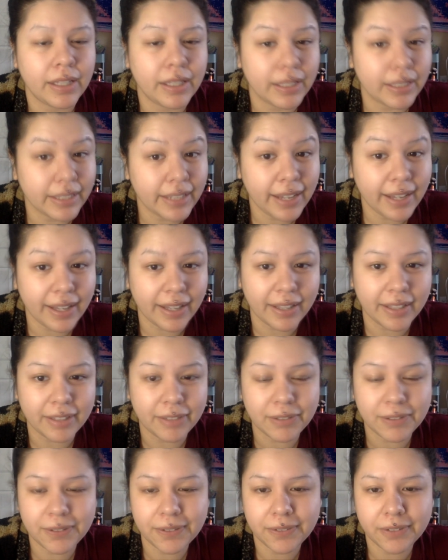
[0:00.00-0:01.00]
yeah, if
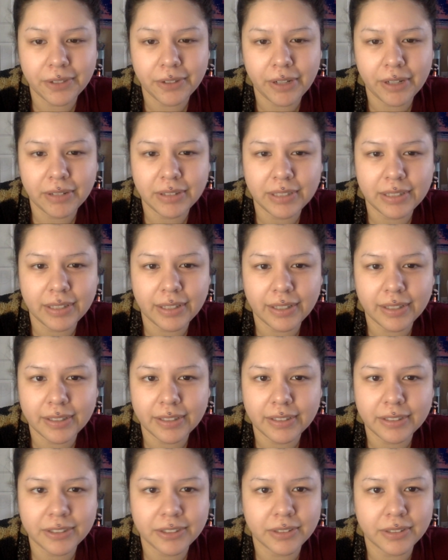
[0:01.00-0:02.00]
you don't know how
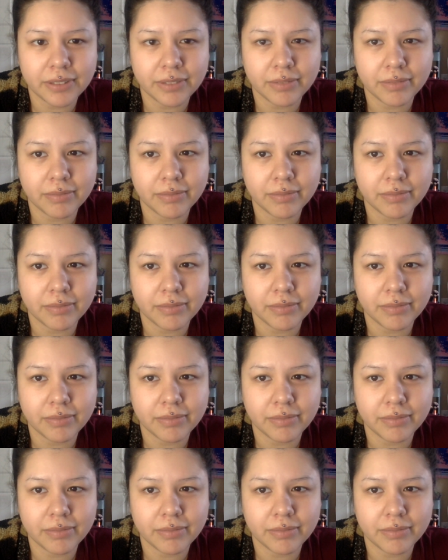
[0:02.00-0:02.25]
NILAGA's